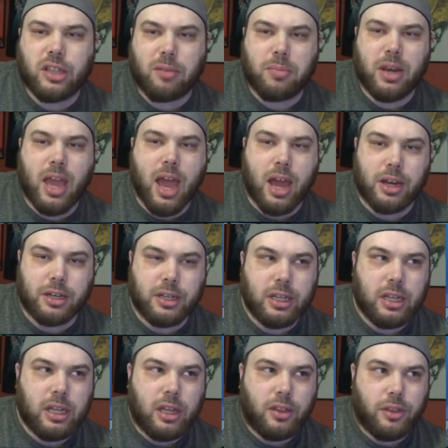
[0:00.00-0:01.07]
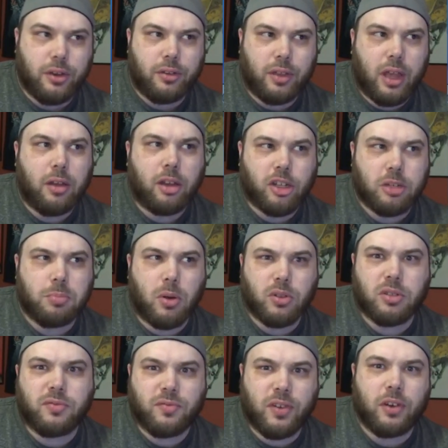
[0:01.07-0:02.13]
that have been added. They actually
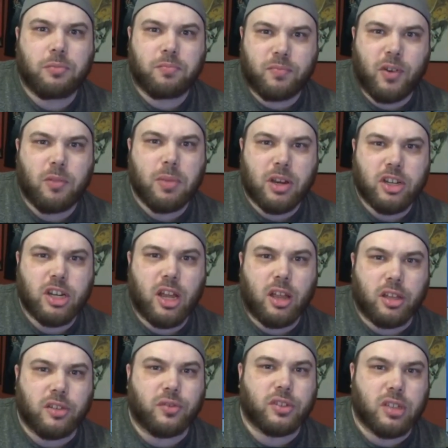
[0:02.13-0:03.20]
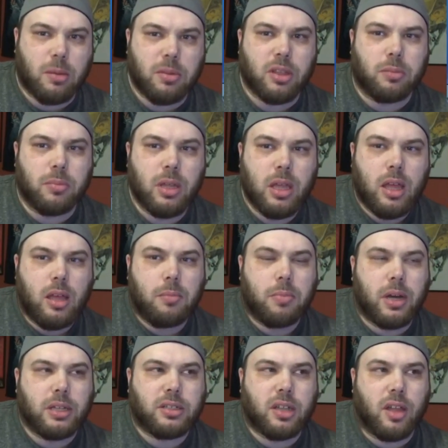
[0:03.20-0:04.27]
pose a fair bit of challenge for some of them,
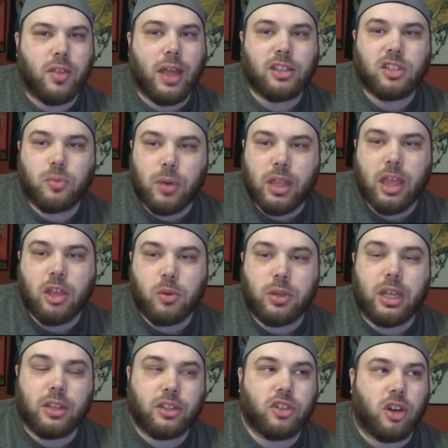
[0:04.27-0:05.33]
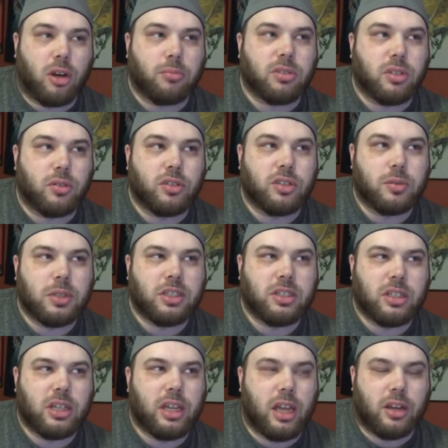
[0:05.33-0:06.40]
but that's the way that you would get the charm stones, which,
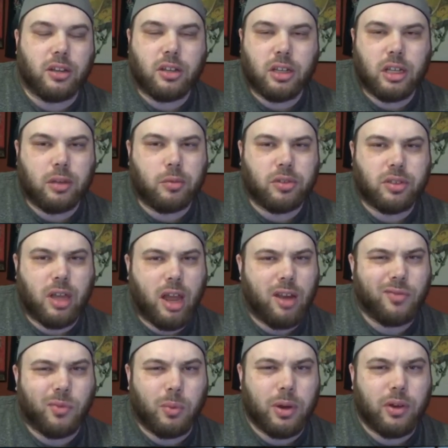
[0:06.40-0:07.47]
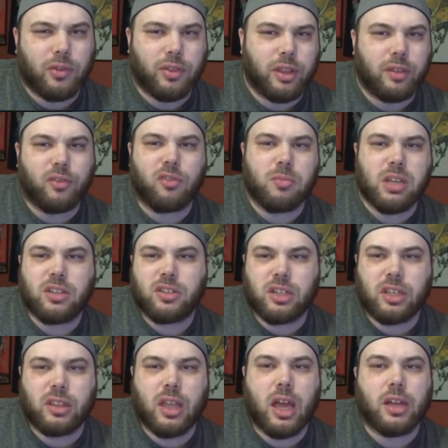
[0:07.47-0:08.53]
again, it was kind of a weird thing for me
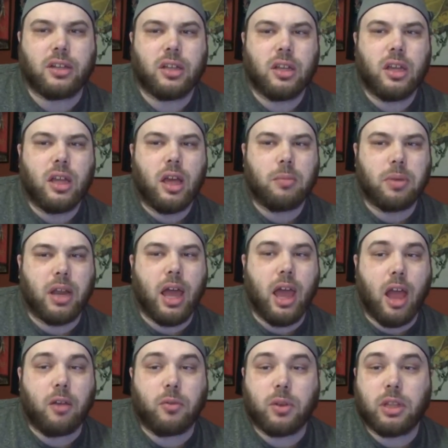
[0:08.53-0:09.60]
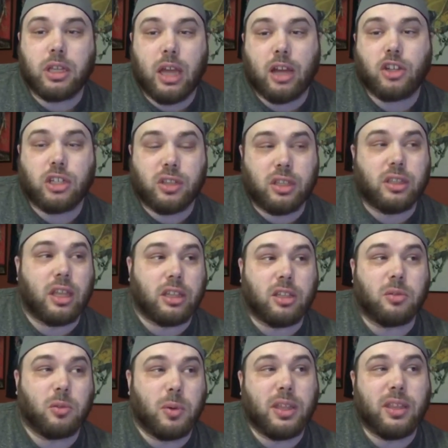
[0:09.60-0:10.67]
seeing that, but I really actually think that
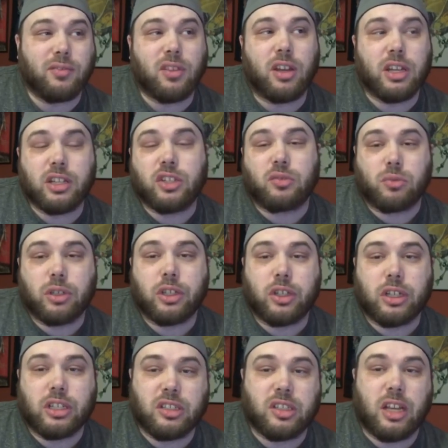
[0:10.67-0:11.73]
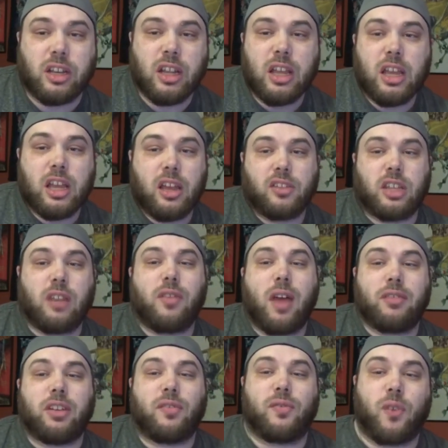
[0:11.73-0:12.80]
the way they've done it is really good. Instead of
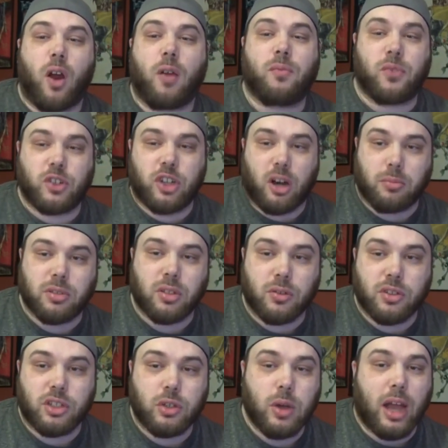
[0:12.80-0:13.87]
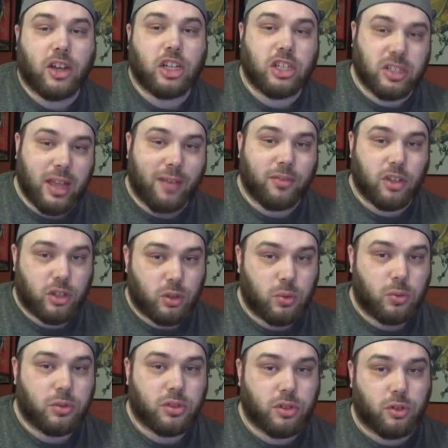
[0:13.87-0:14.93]
having to farm for charm stones, you actually just have to do
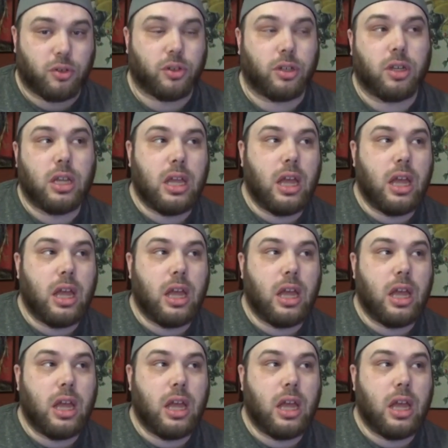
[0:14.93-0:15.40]
certain